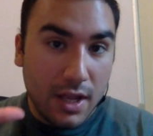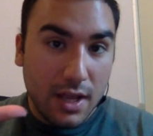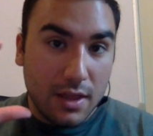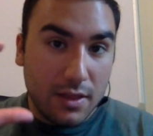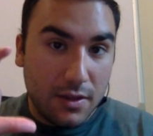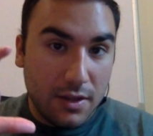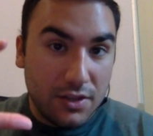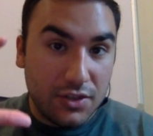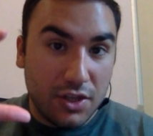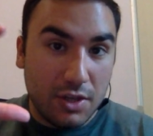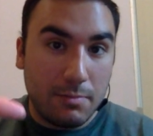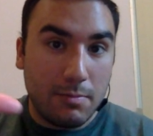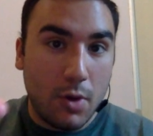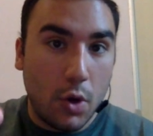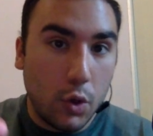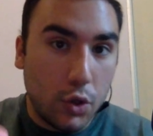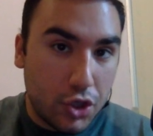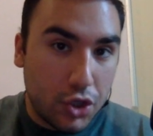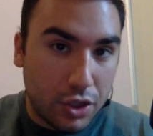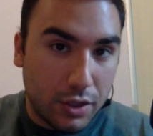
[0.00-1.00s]
This
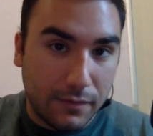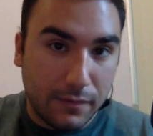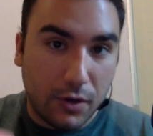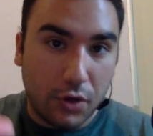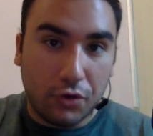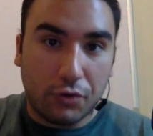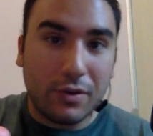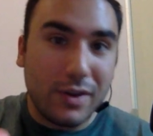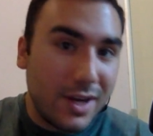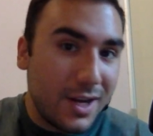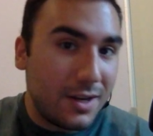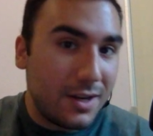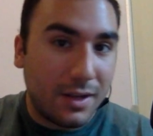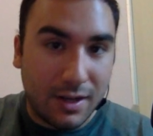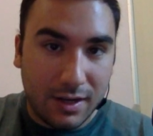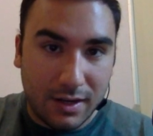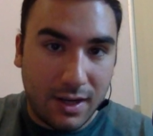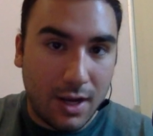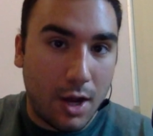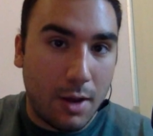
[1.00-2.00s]
emotion of greed
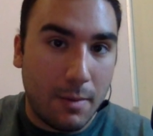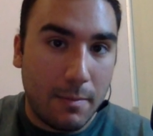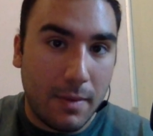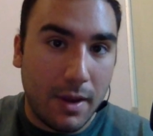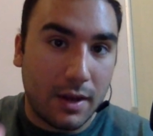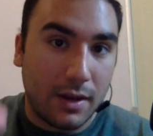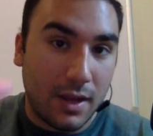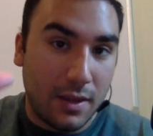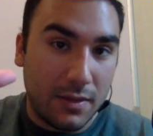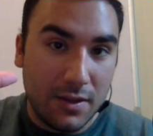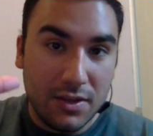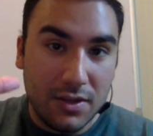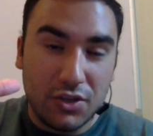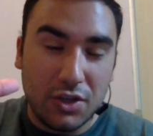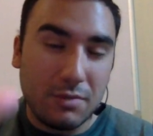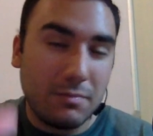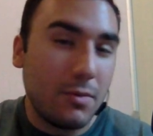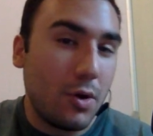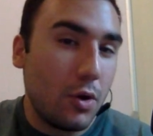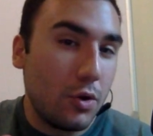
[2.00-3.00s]
can come in. And this
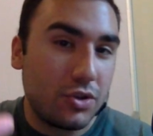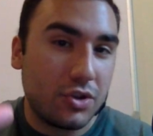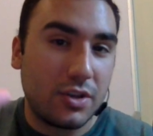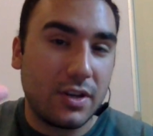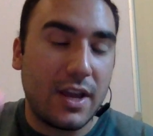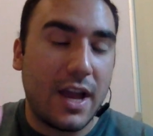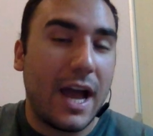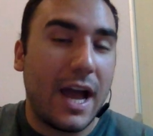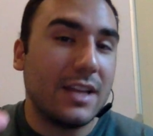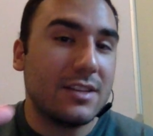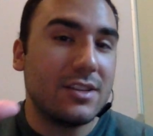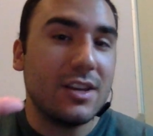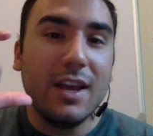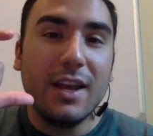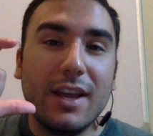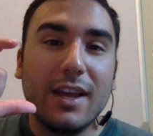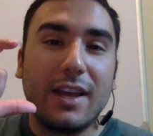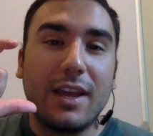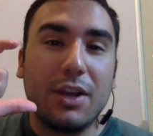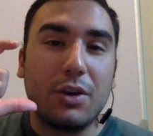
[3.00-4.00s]
emotion, guys,
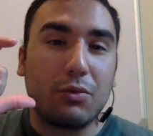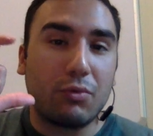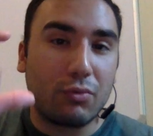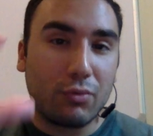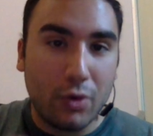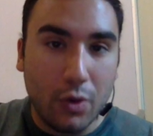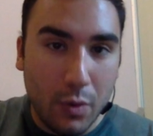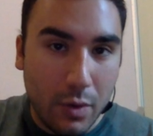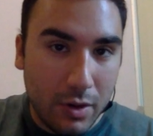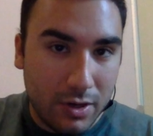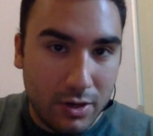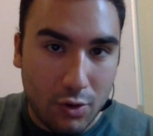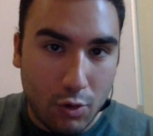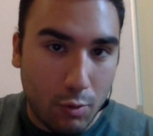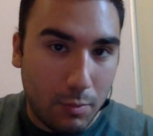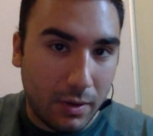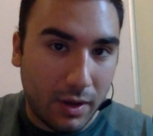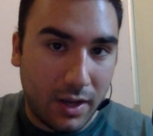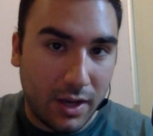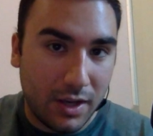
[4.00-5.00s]
can ruin you,
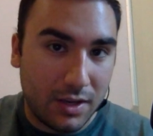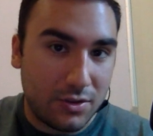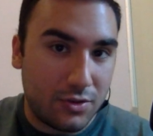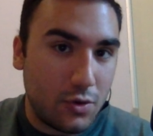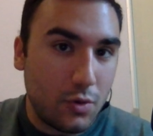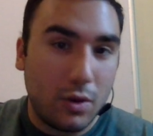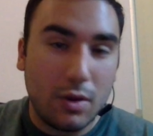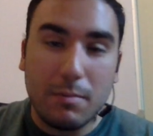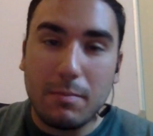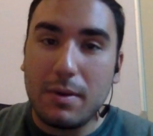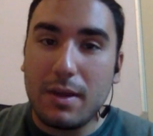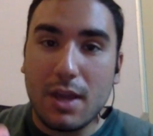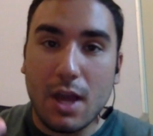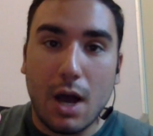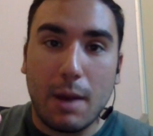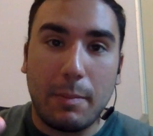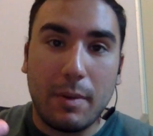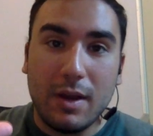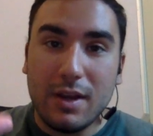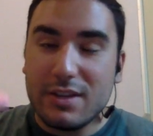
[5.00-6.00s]
because you can be
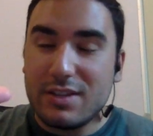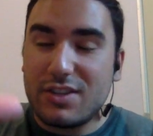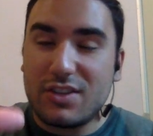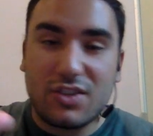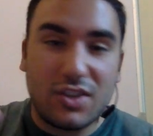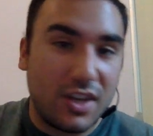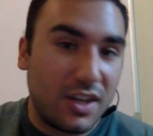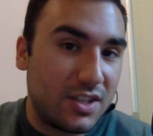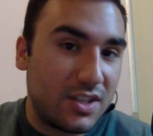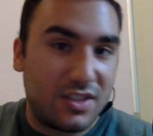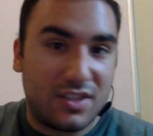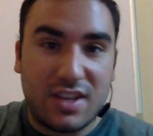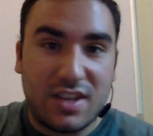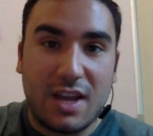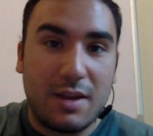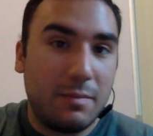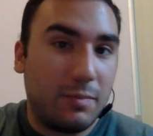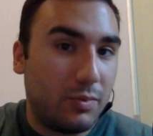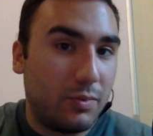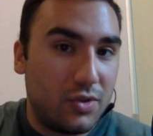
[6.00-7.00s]
up six,
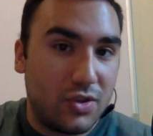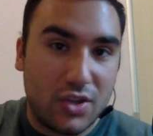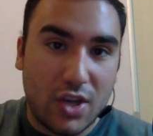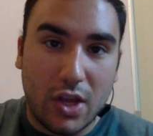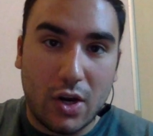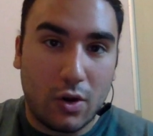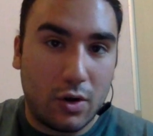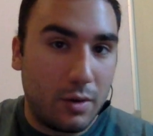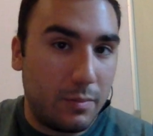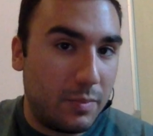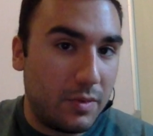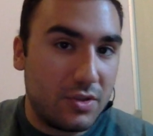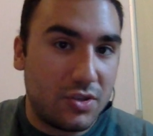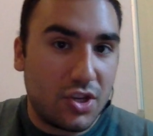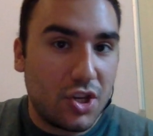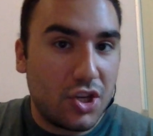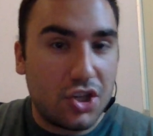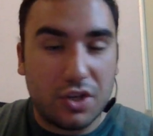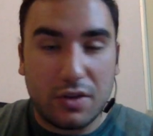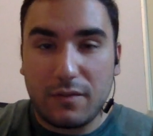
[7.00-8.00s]
ten percent on a
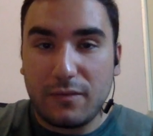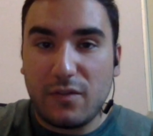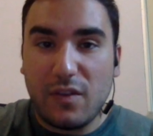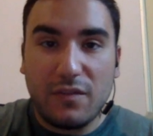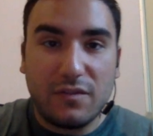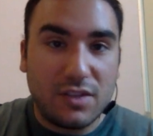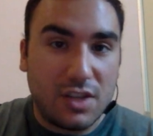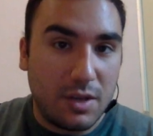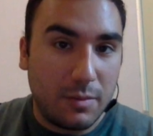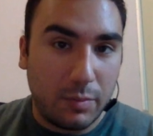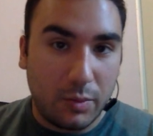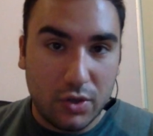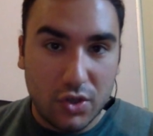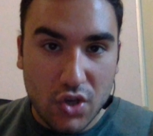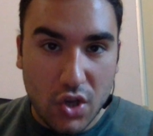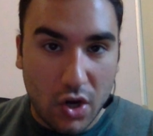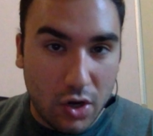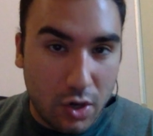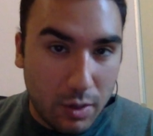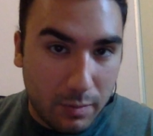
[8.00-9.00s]
position, fifteen
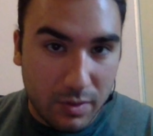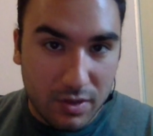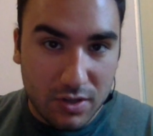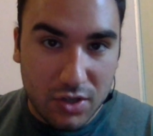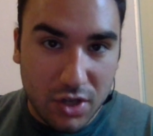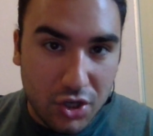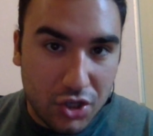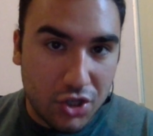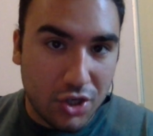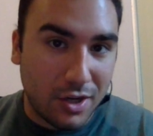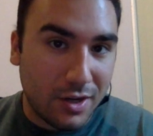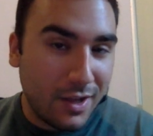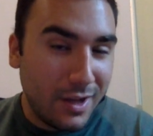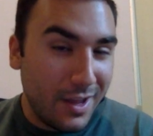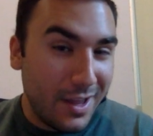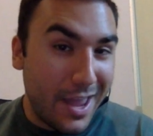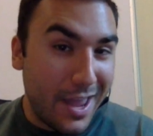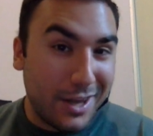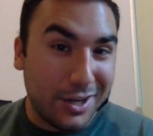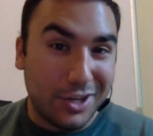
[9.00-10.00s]
percent on a position,
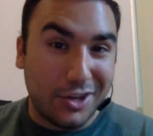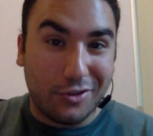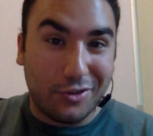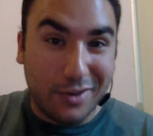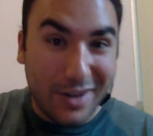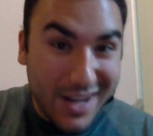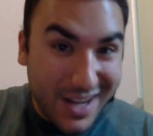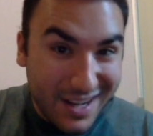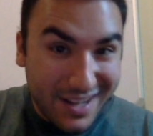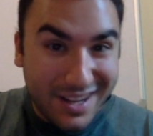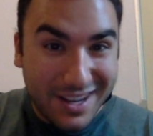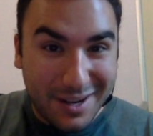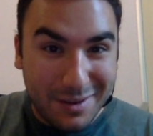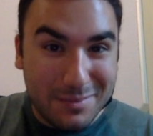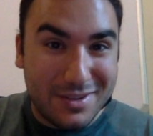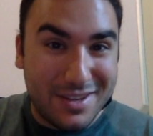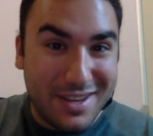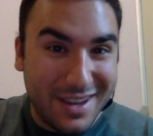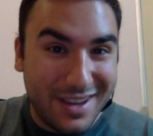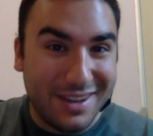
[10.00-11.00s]
and greed
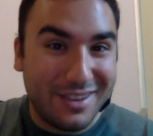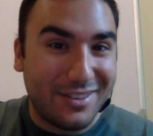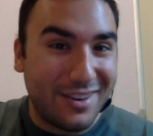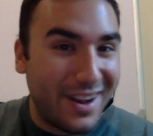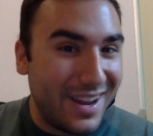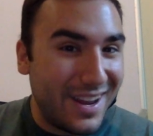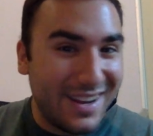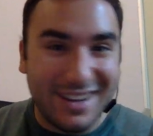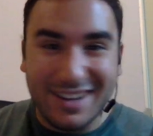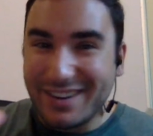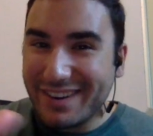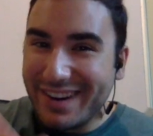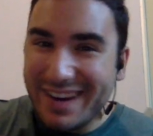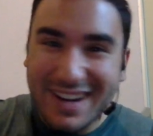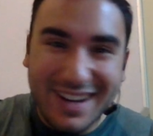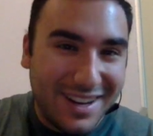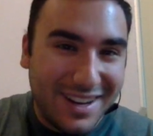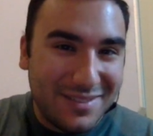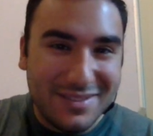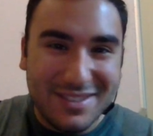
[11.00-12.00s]
comes in, right?
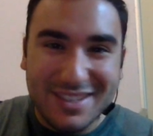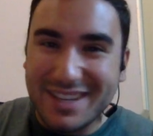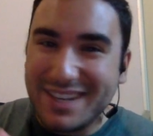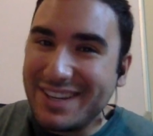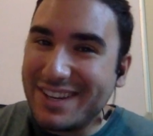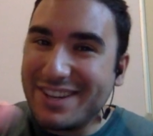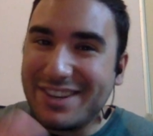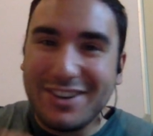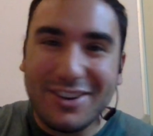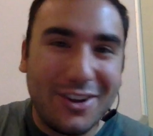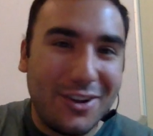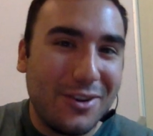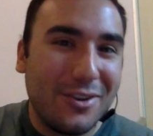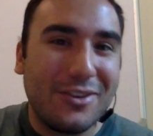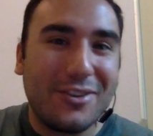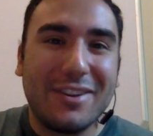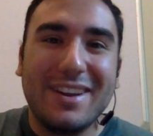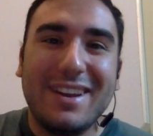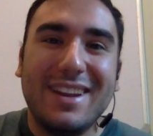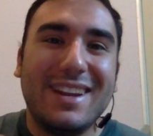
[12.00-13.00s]
Greed comes in, good old
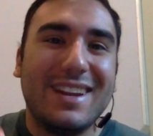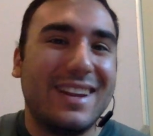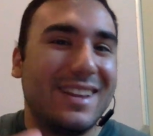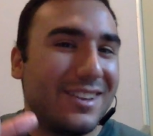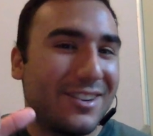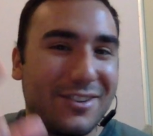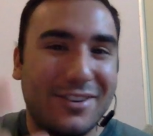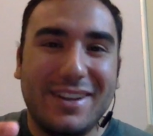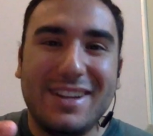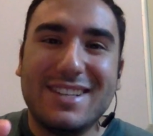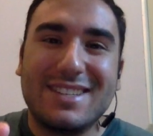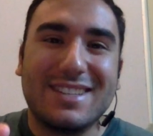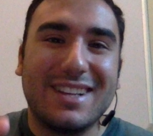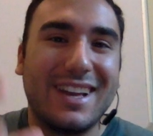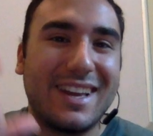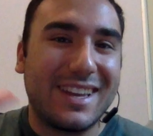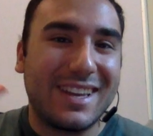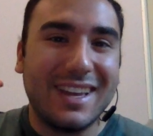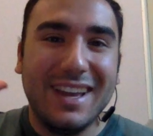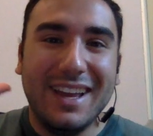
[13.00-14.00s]
greed, and greed's
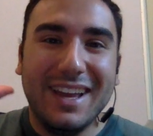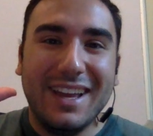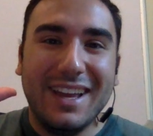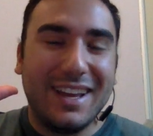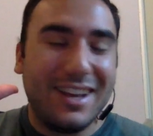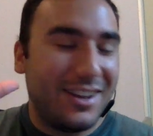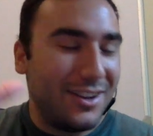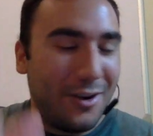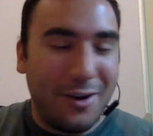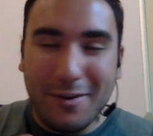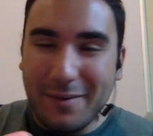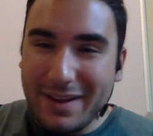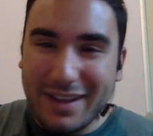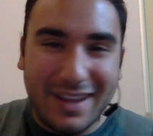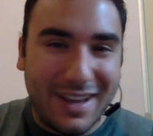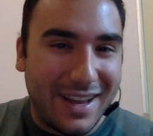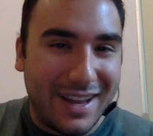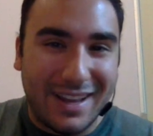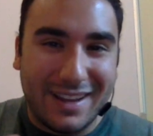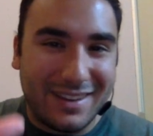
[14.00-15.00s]
like, oh my
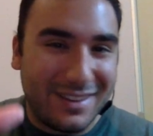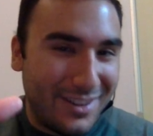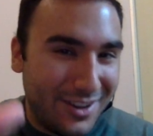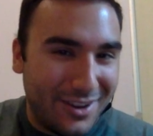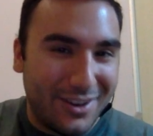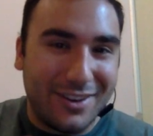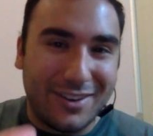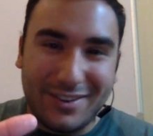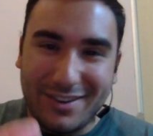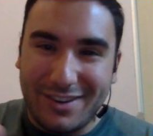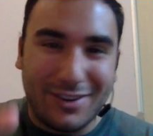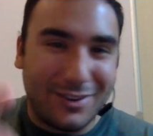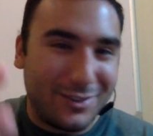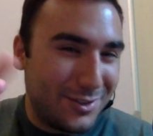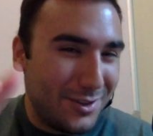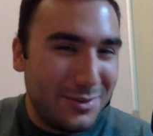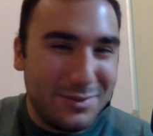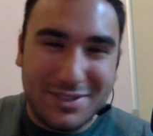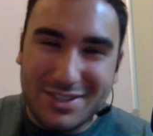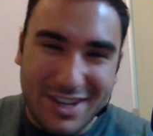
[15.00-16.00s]
God, no, no,
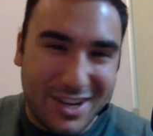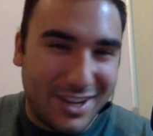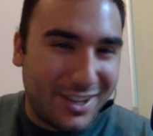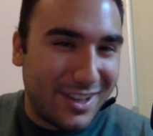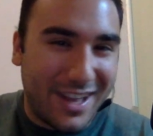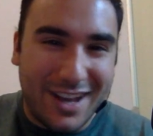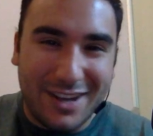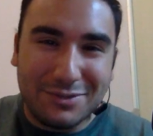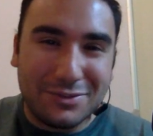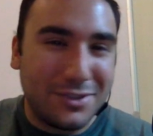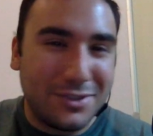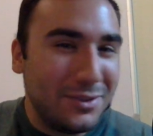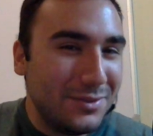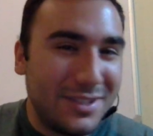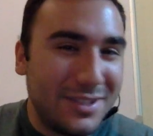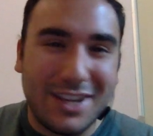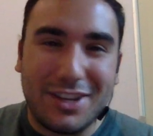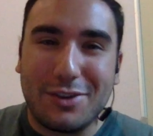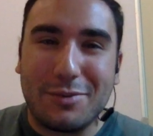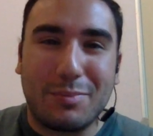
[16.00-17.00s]
don't sell out. Don't
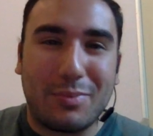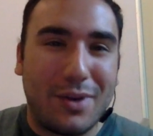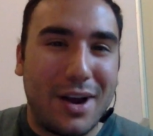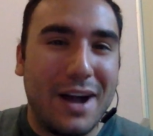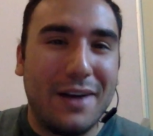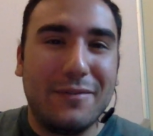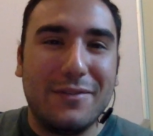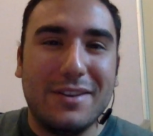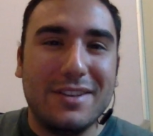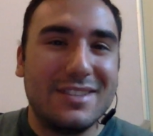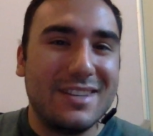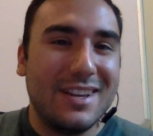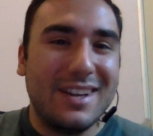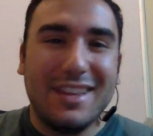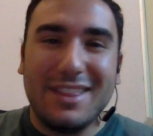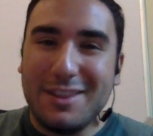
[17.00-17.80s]
take your profits.